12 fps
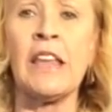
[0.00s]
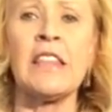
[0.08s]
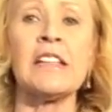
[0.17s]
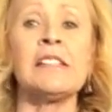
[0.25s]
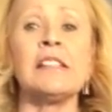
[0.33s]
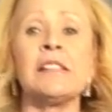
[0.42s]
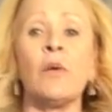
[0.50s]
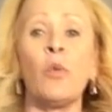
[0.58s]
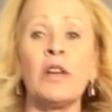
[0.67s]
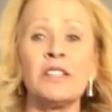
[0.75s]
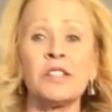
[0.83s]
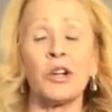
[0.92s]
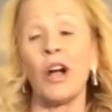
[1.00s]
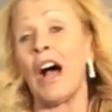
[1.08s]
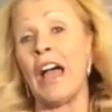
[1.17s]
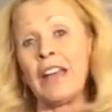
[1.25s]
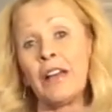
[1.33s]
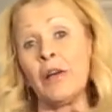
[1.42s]
This is a winter
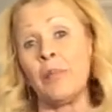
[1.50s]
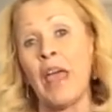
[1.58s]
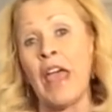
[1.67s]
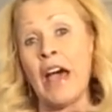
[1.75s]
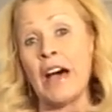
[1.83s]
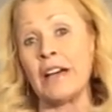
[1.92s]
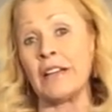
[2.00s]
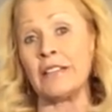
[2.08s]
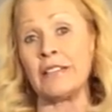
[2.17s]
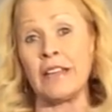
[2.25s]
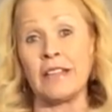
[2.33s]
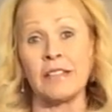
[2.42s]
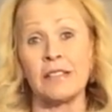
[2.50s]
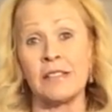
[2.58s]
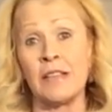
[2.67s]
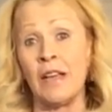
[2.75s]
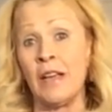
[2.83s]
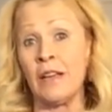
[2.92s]
item, and it is,